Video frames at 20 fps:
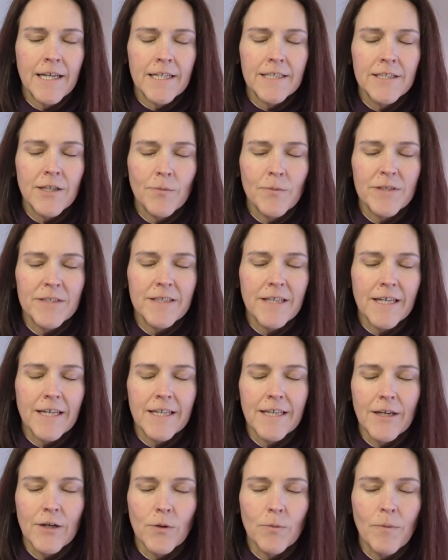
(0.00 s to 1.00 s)
it's almost like
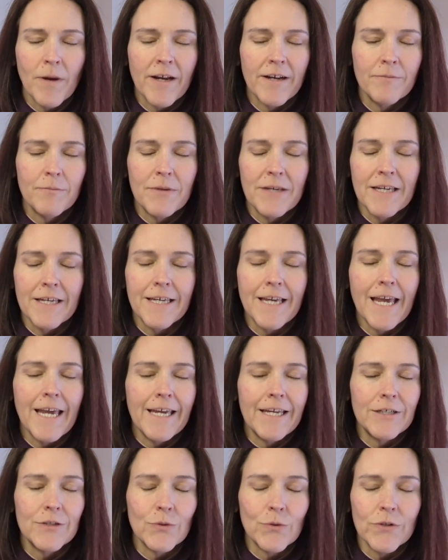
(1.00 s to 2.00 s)
there might be a
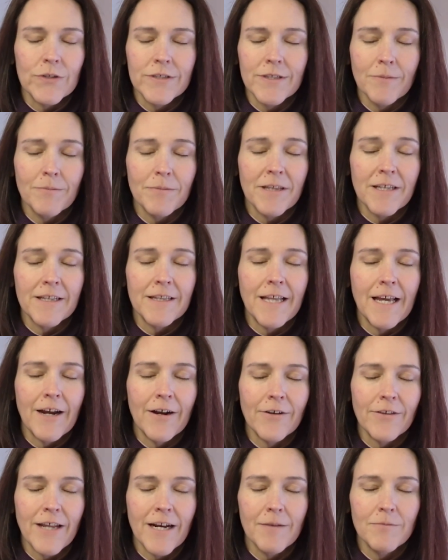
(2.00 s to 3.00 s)
gate or something
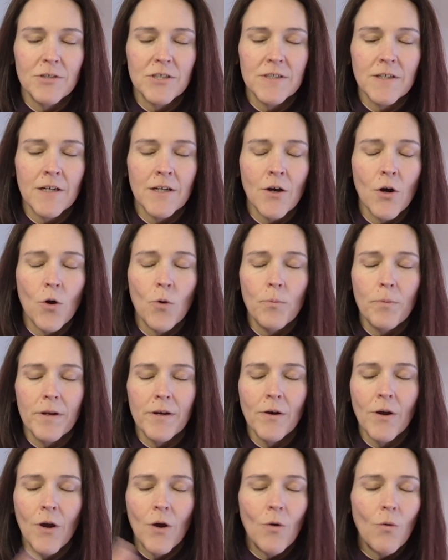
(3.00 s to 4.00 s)
there that I'm just going to
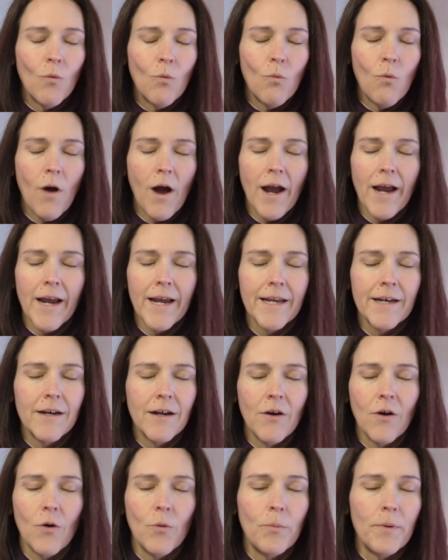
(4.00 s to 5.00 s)
open wide
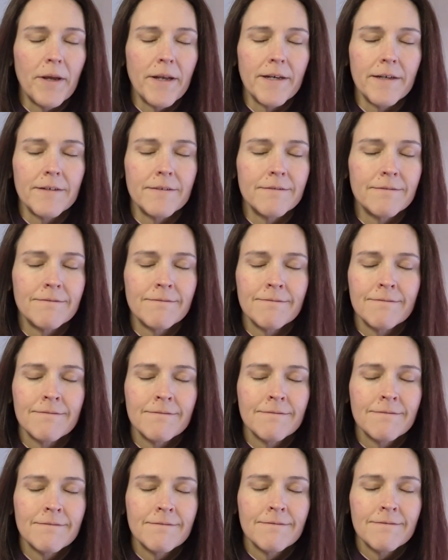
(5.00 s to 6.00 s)
open
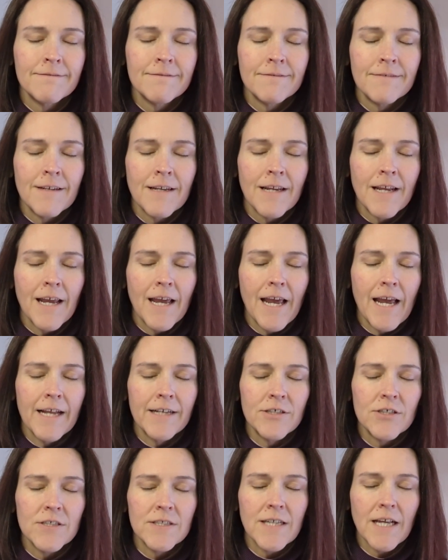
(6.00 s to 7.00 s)
and
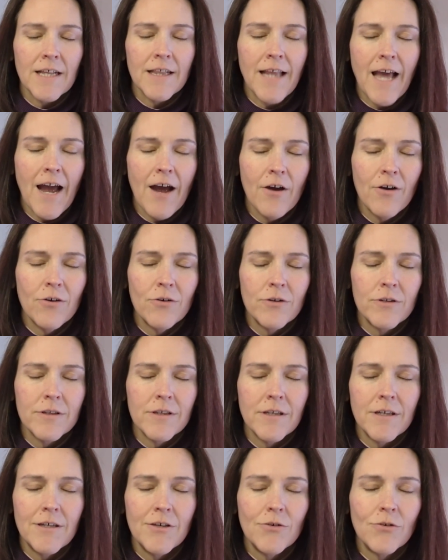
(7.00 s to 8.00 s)
just allow
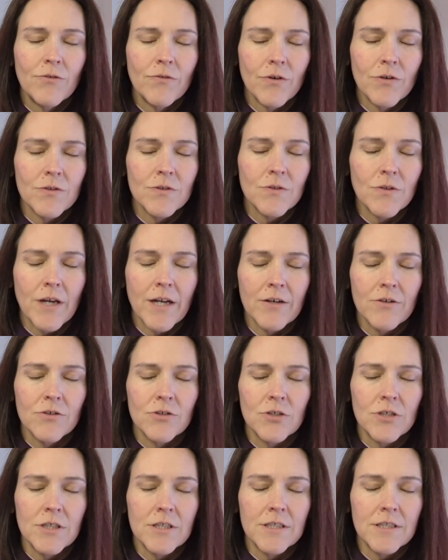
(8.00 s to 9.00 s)
the universal
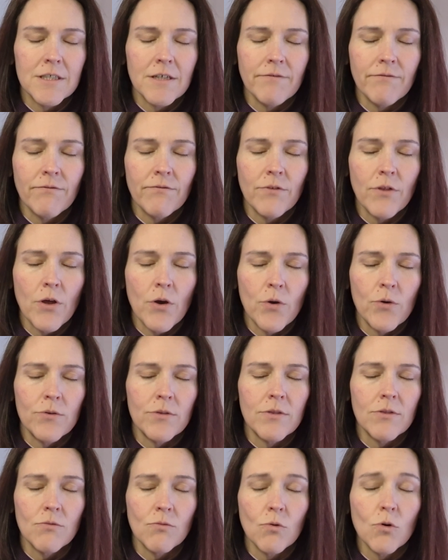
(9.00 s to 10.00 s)
energies to flow
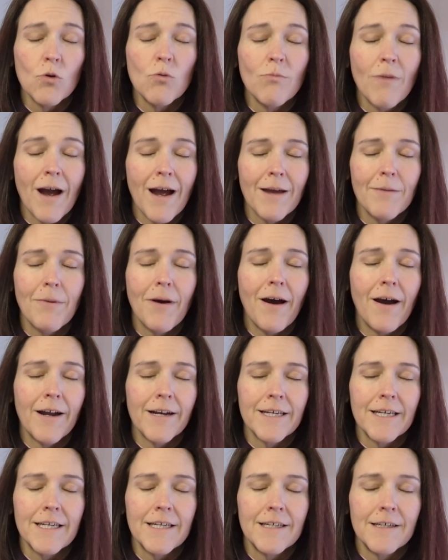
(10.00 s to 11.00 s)
through my
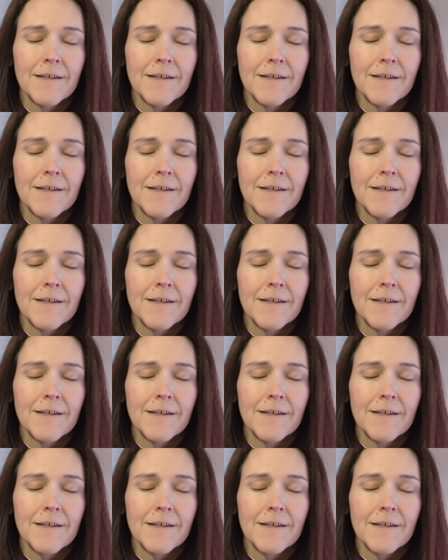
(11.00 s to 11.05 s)
body.